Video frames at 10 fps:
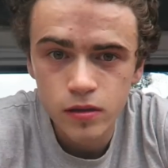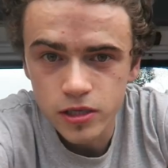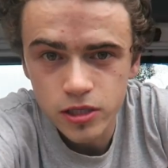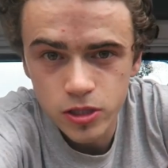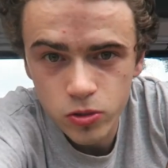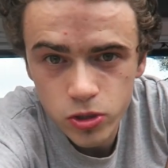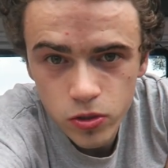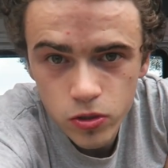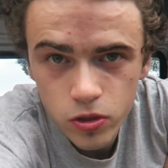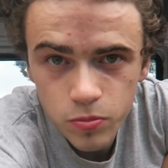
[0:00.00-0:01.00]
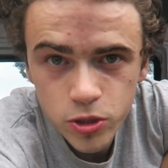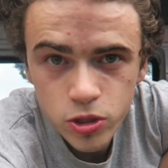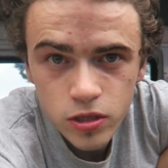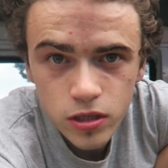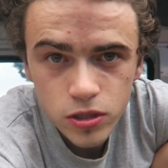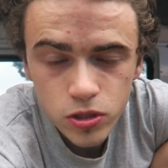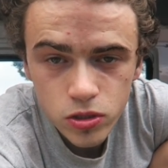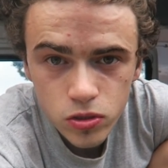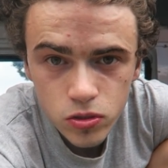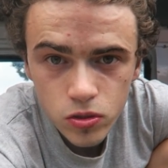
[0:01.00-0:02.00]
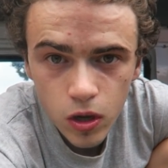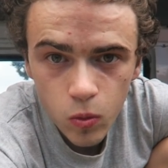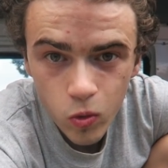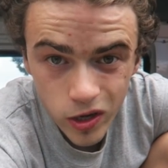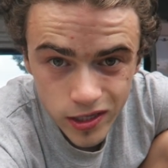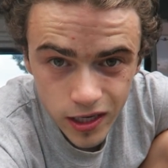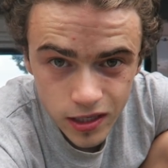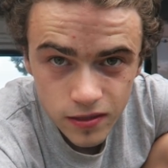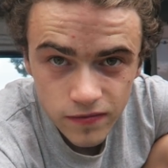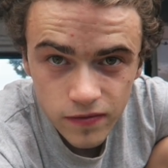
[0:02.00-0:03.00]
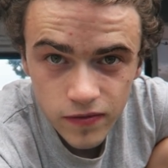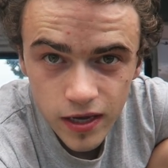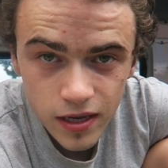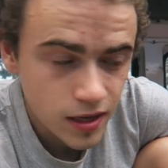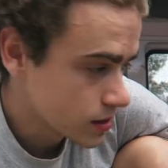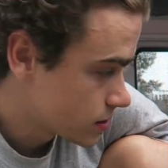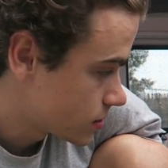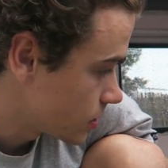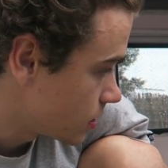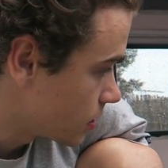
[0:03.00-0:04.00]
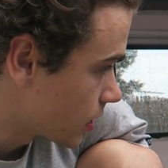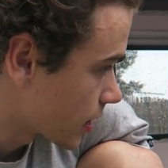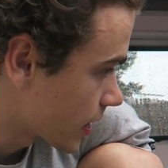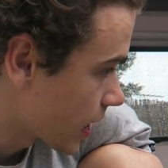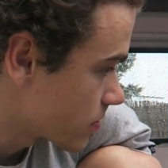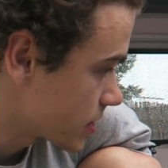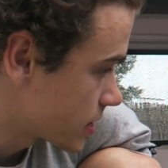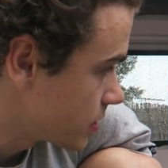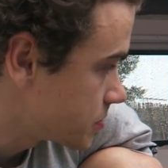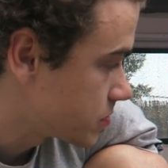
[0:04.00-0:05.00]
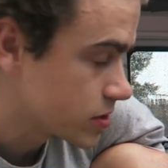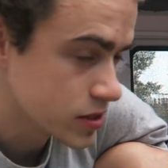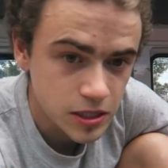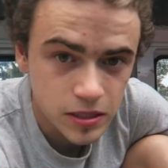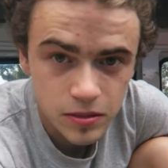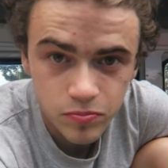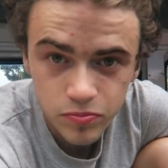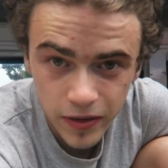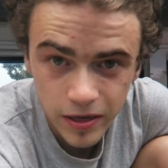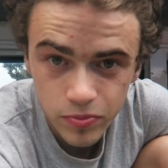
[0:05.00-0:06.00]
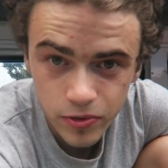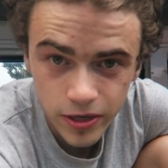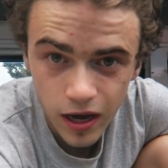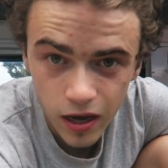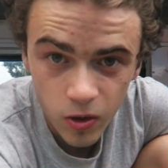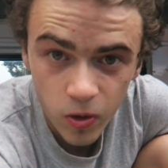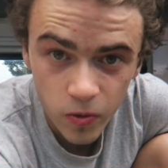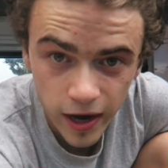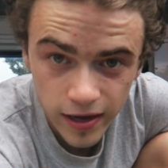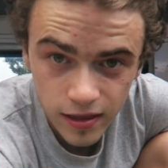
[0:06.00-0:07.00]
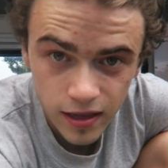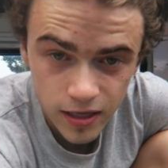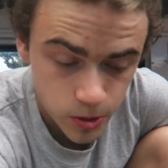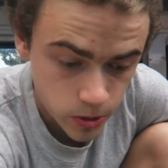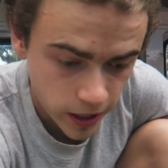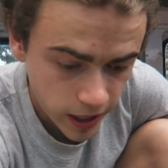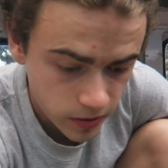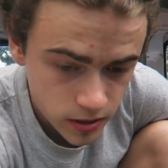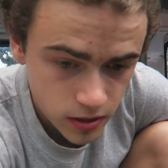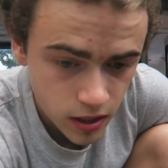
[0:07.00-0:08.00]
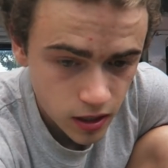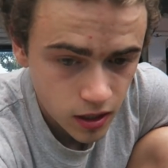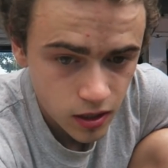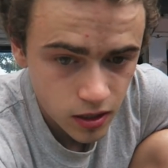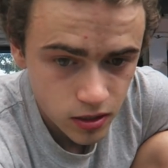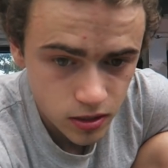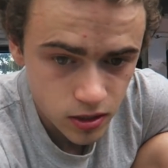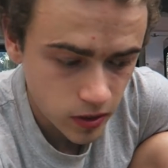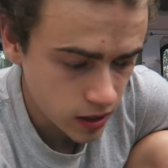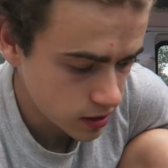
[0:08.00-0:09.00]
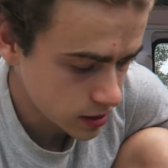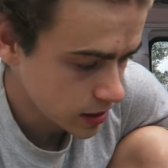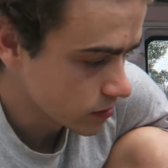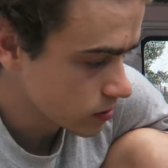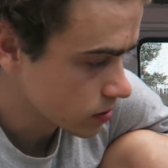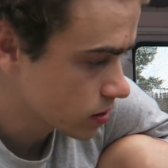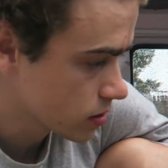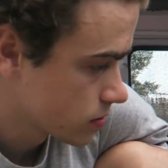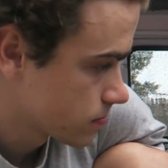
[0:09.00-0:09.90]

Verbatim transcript: This is also a good opportunity to do a water test of the van and see like how it keeps it's been pretty hardcore rain the last few hours. So uh, let's have a look.